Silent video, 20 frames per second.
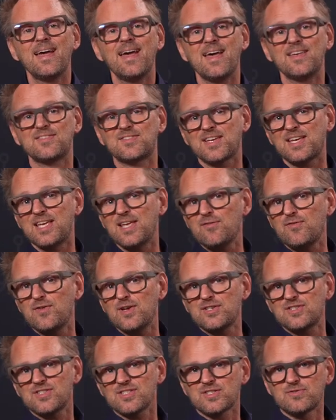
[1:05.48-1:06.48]
As a key
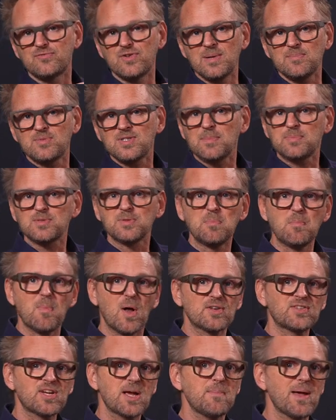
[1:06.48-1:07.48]
feature, DreamChip's
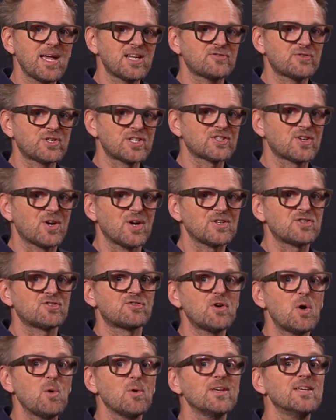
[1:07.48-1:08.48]
multi-matrix
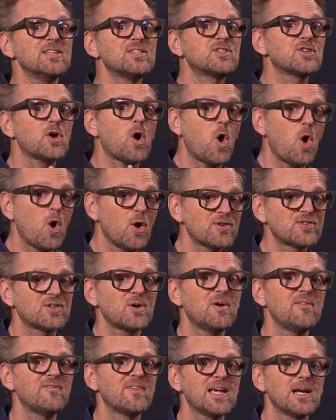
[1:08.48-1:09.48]
control is
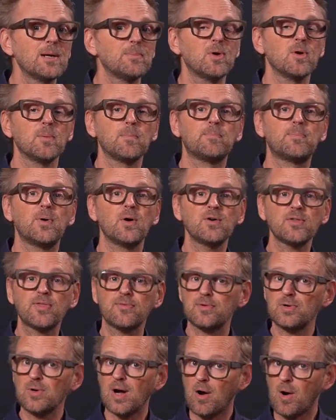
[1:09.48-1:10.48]
also available both
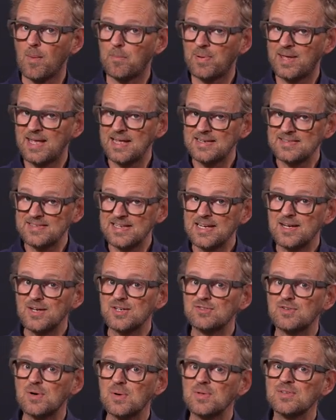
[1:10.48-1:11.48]
through our PTZ
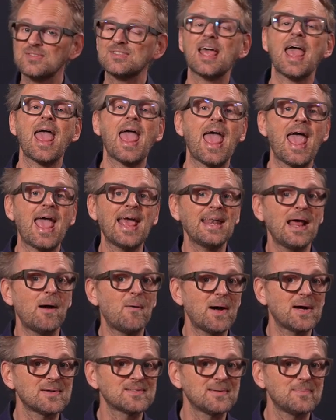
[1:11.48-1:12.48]
controllers and
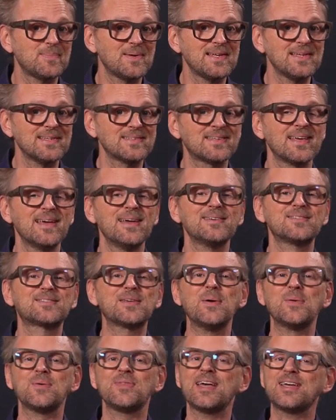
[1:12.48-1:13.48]
our RCPs.
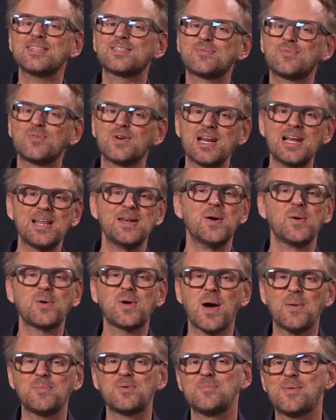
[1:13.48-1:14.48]
So there's really no
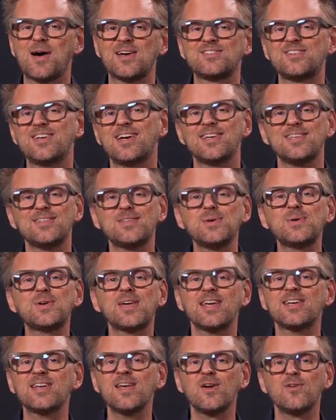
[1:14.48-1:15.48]
compromise here. You
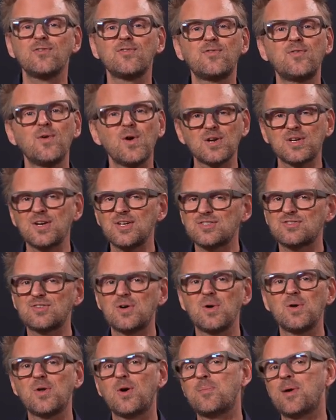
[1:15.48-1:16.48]
get full
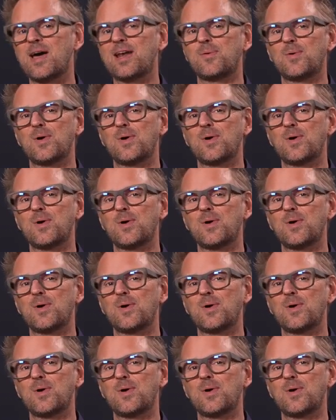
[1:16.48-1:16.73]
control no matter